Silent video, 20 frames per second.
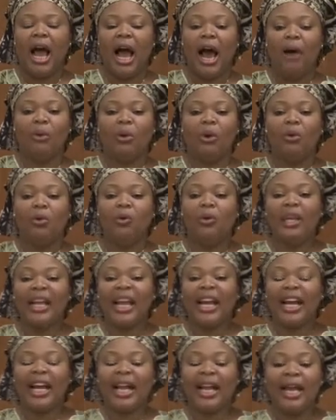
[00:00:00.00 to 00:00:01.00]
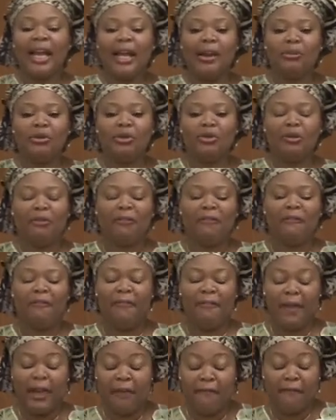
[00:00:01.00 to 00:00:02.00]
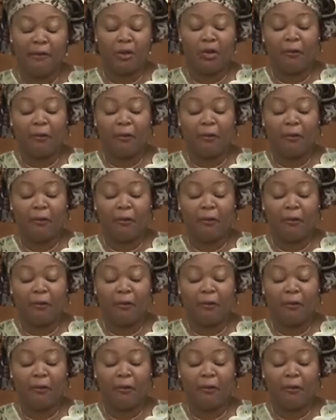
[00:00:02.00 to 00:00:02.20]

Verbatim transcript: Our only claim to, flip,